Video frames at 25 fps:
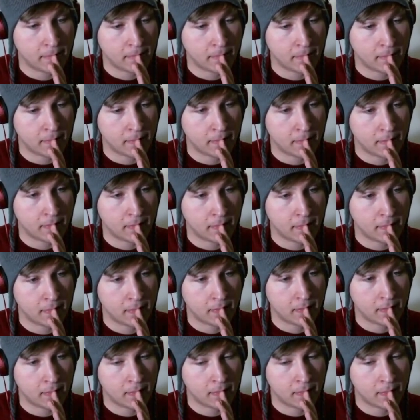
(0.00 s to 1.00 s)
You asked
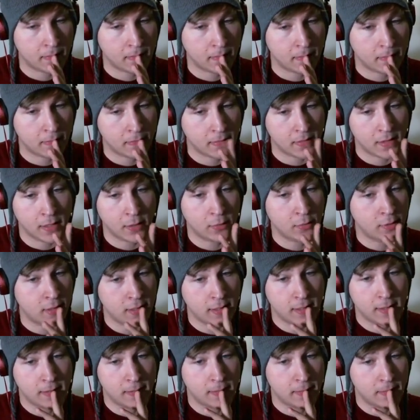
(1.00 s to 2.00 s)
for it. You
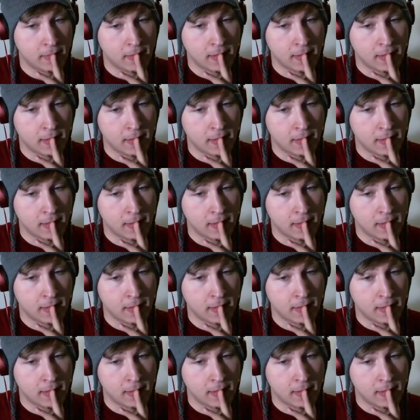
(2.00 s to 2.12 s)
did.